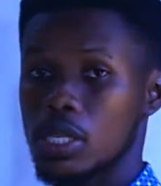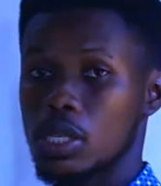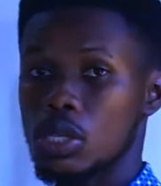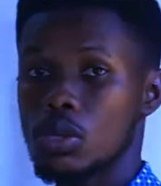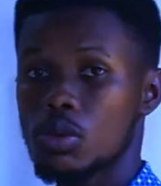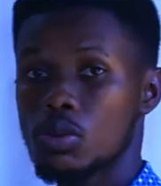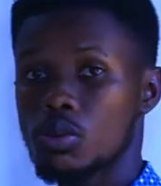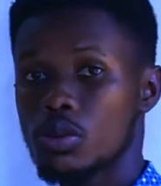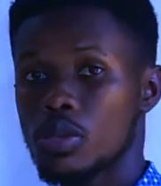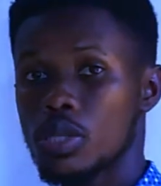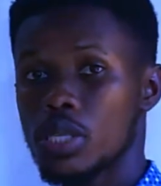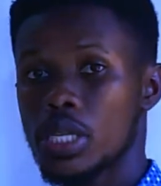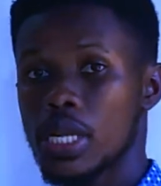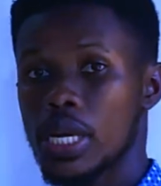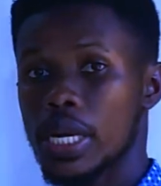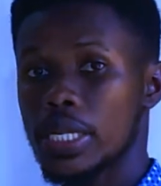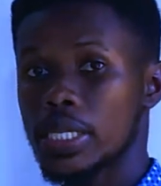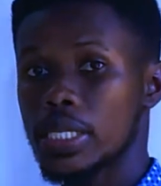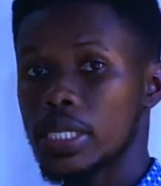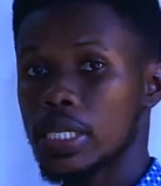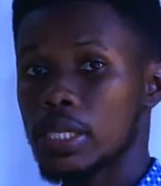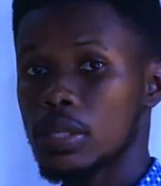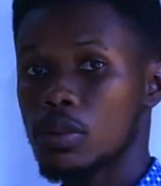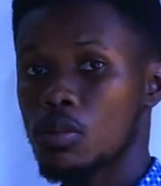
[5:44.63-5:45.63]
You could see
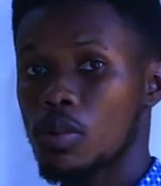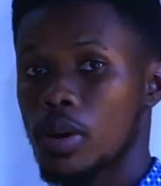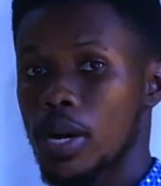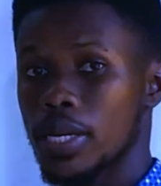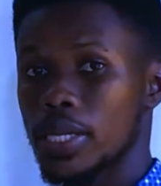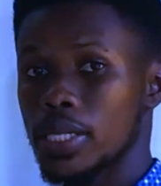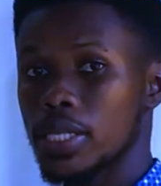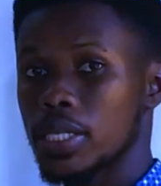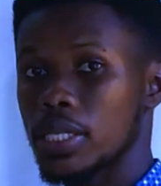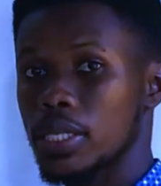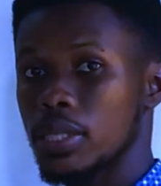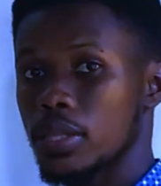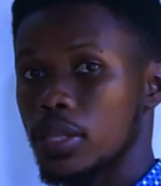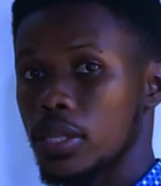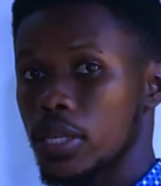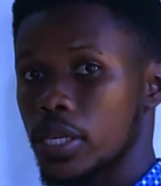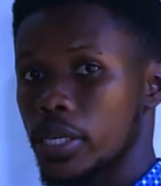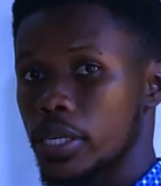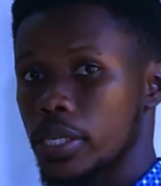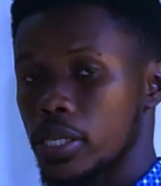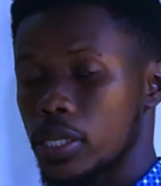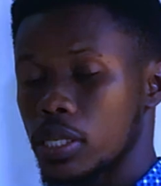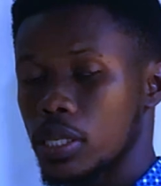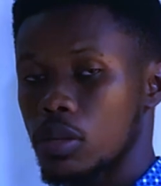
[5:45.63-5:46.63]
that one is in
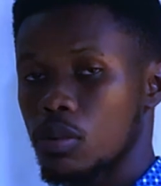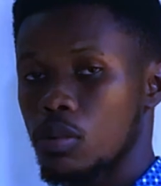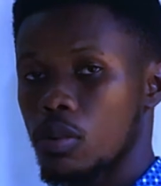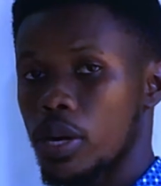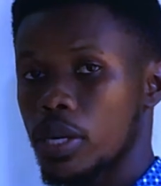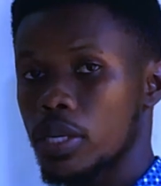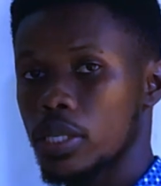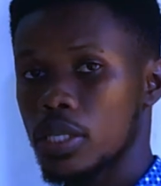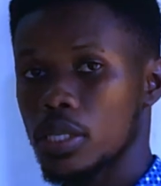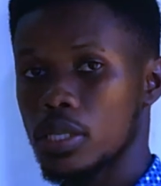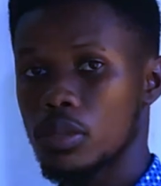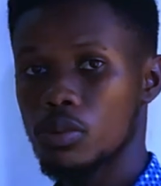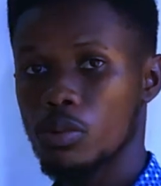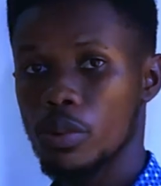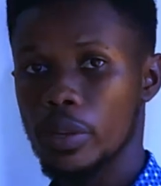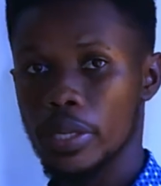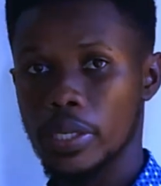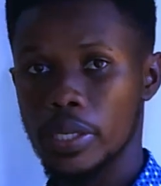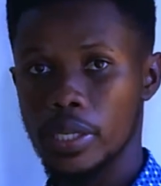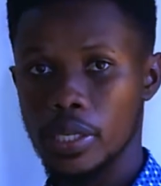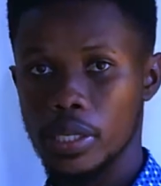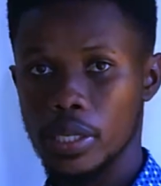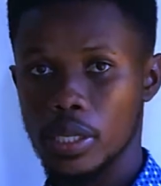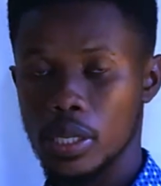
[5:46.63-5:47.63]
days, one is in
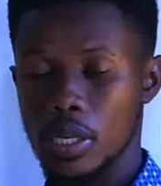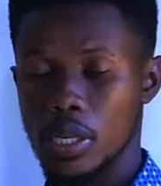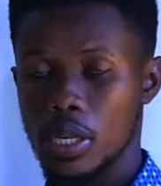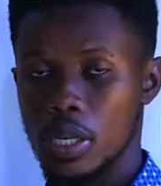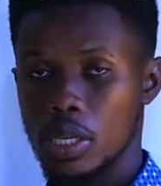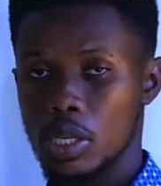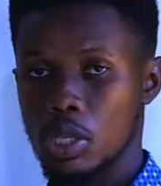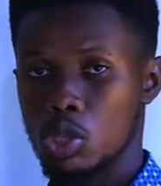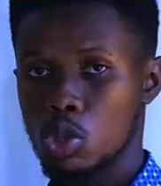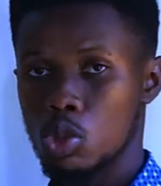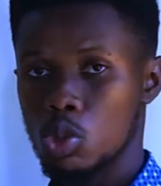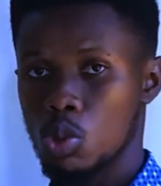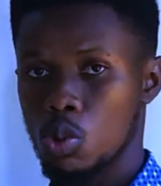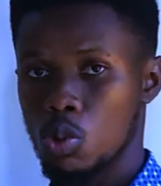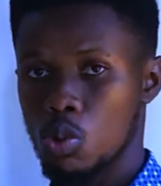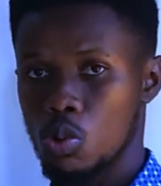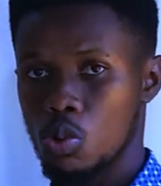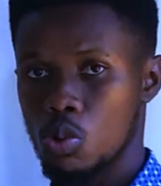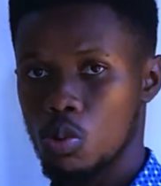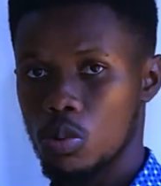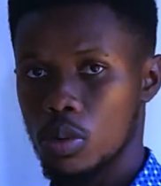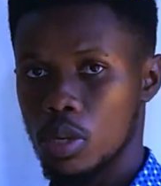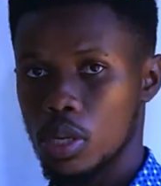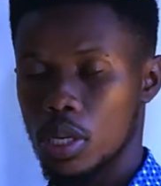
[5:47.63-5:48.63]
weeks.
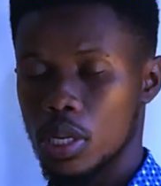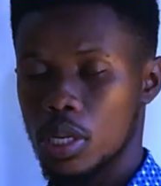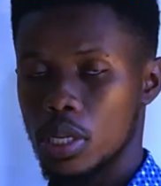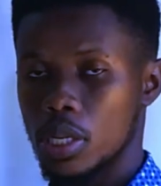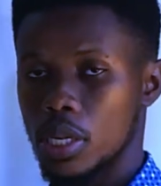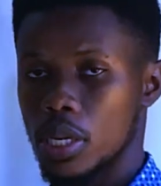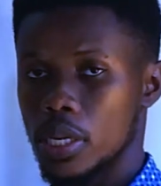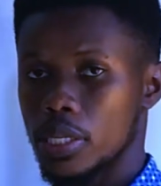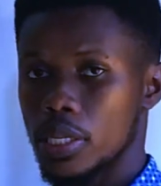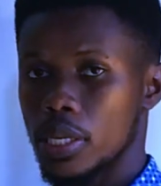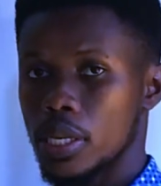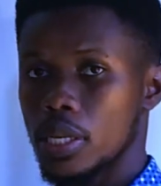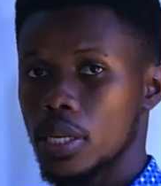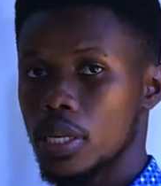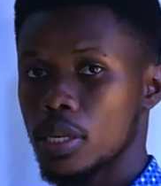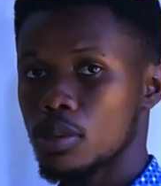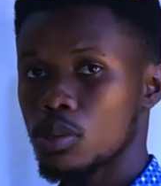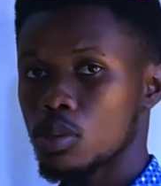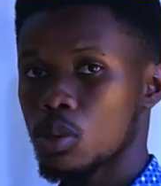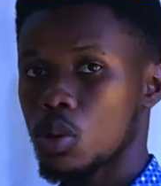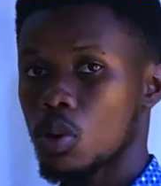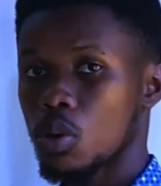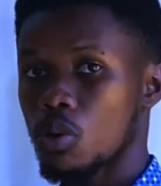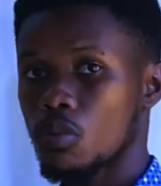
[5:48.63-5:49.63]
So there's a need
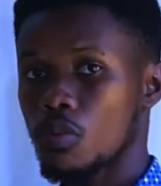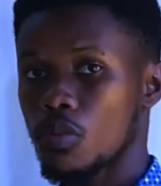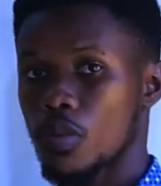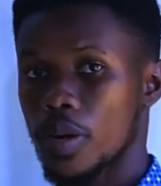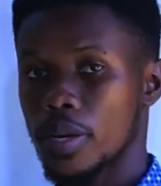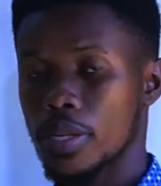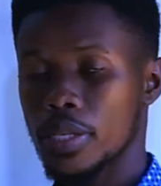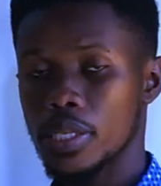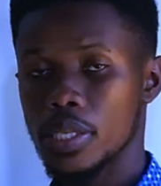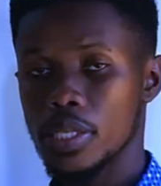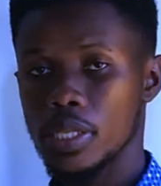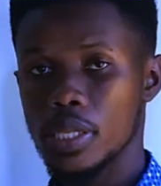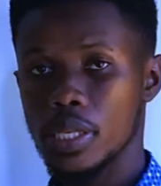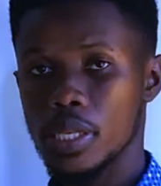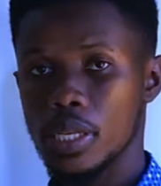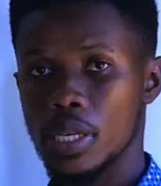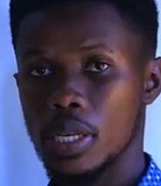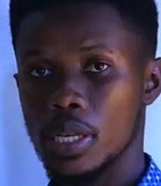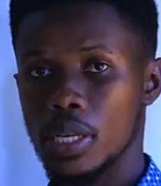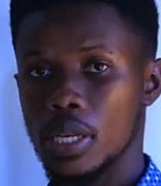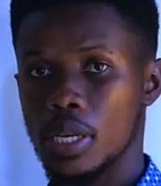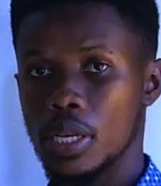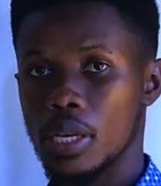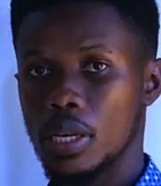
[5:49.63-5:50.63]
to convert
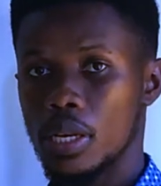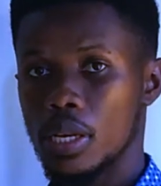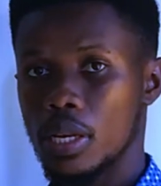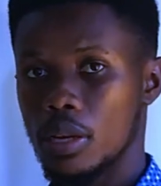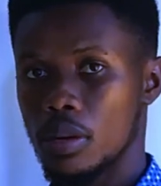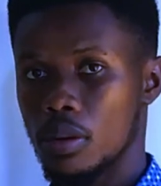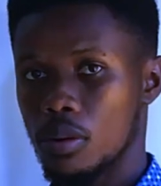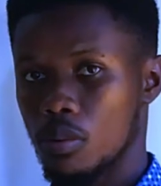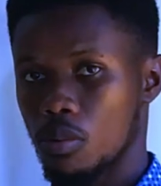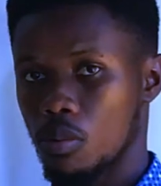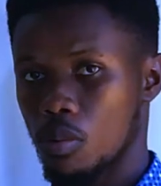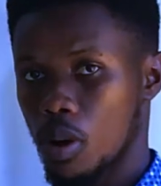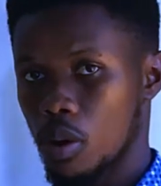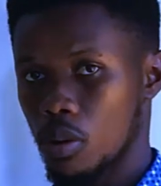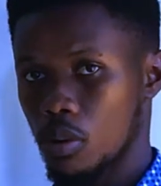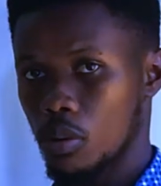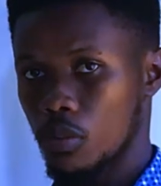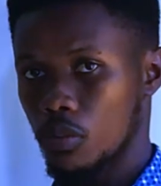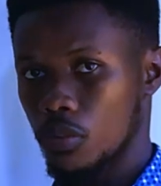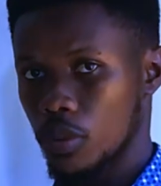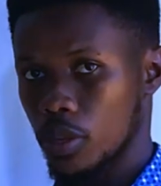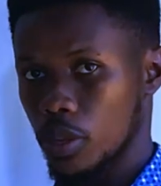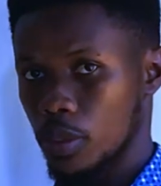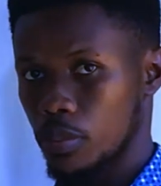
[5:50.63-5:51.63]
one
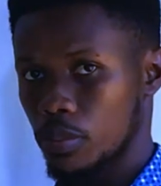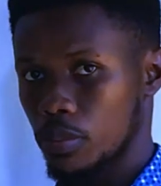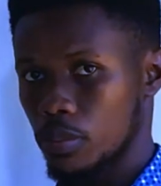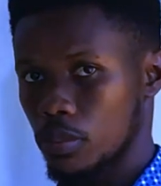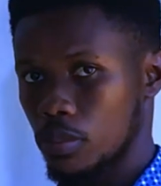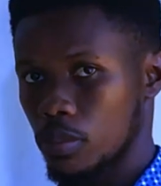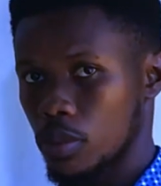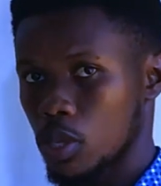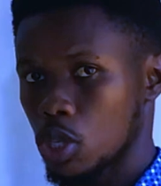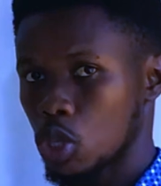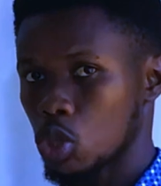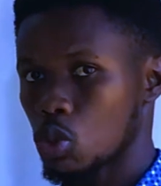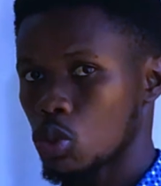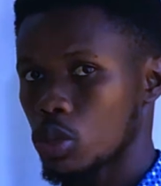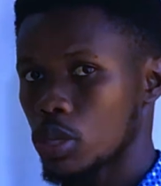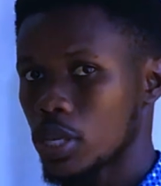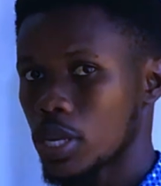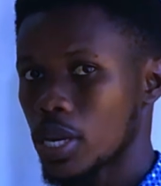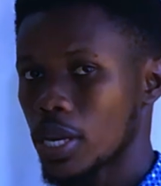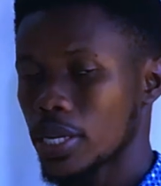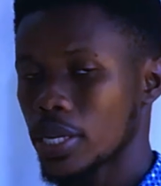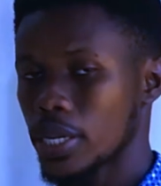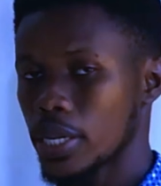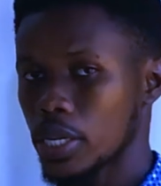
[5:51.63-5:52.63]
of them to
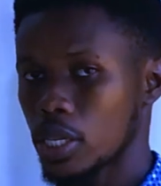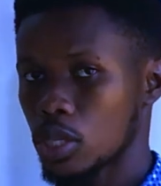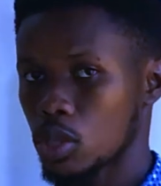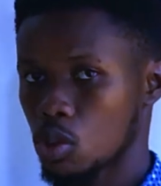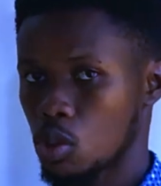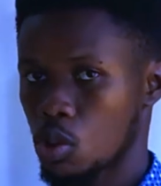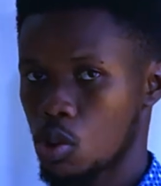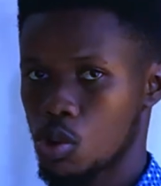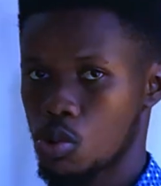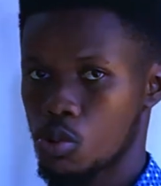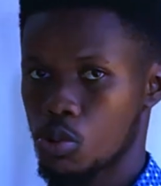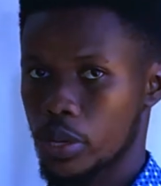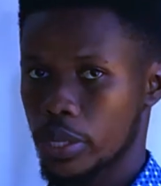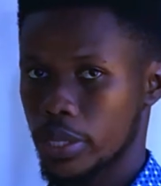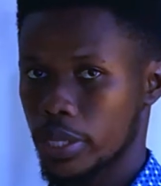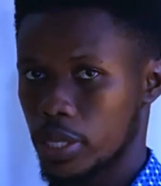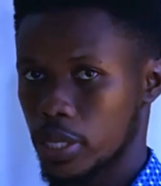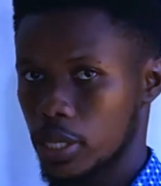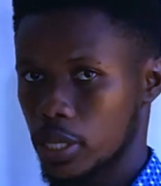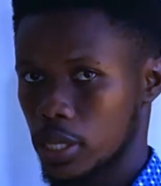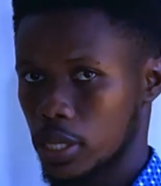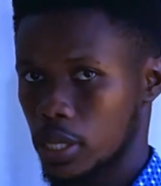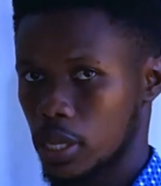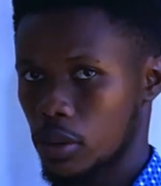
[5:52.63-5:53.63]
either days or
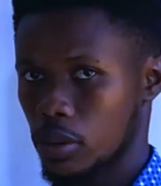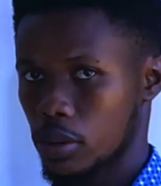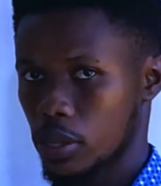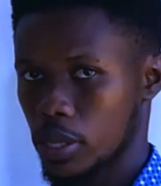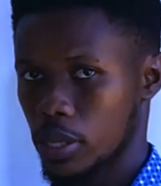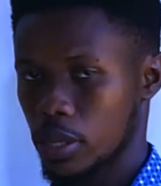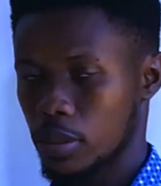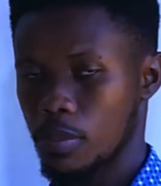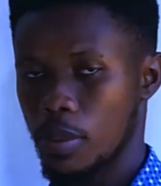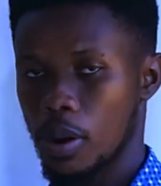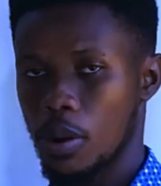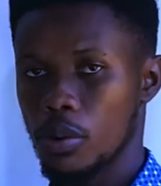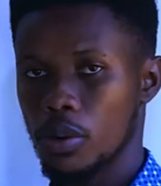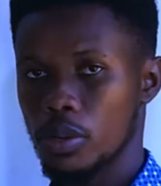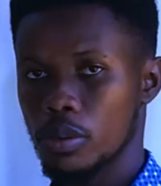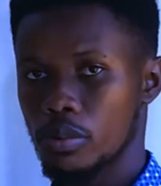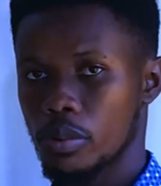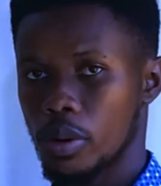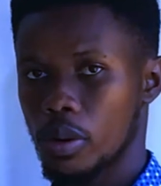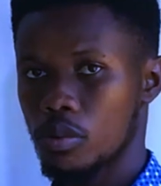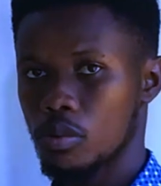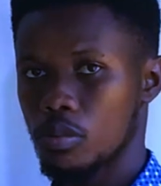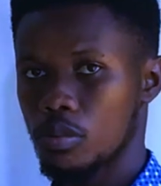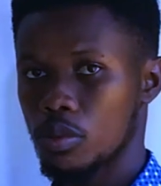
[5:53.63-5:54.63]
weeks. Is that okay? But which
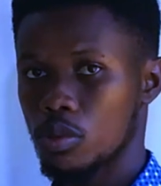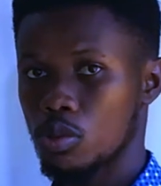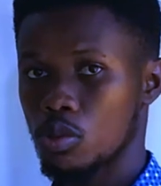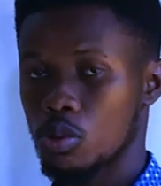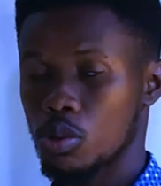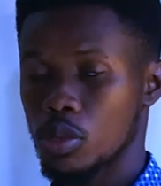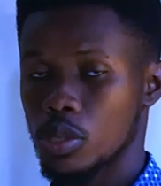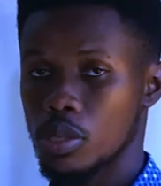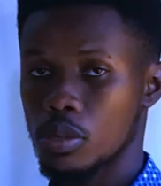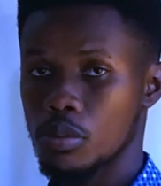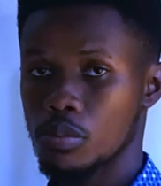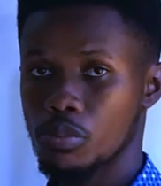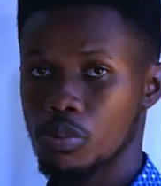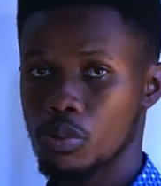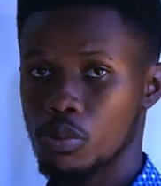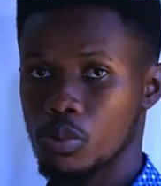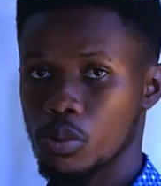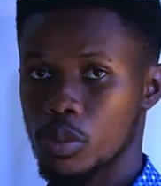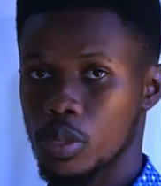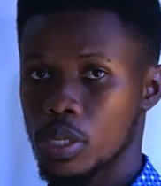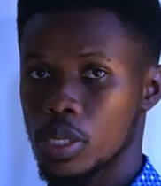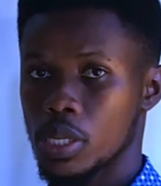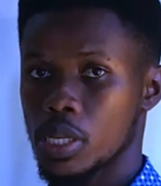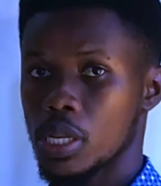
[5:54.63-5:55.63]
one will be so simple?
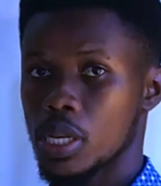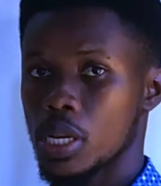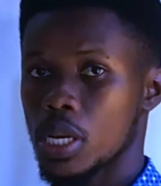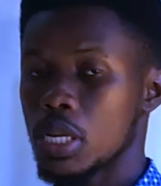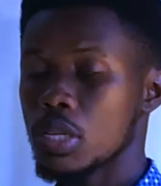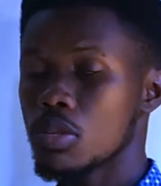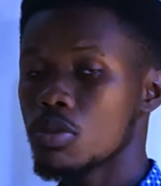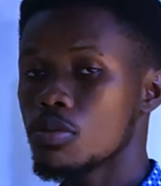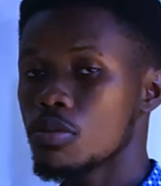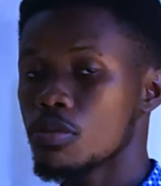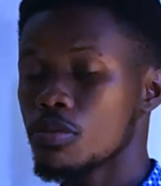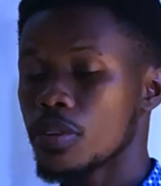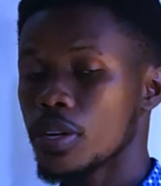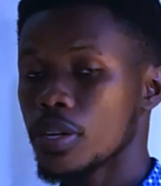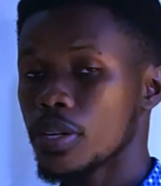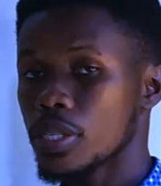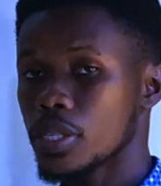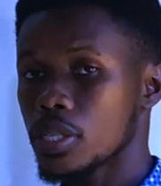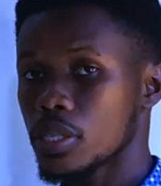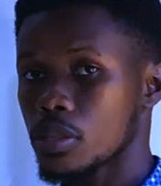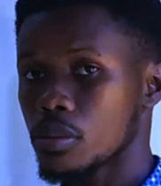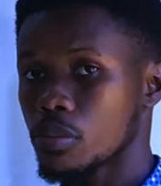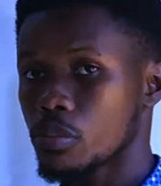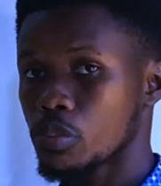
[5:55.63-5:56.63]
It will be very
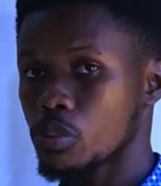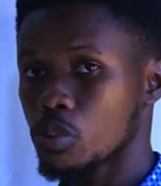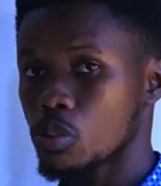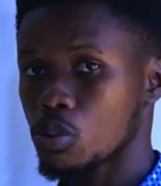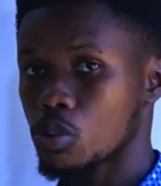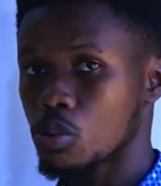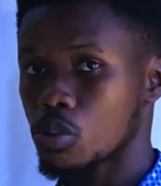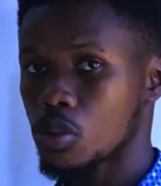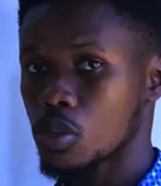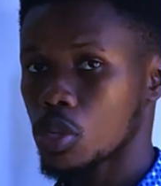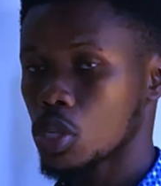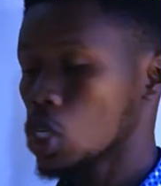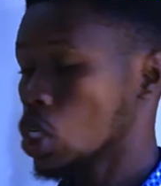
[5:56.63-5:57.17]
simple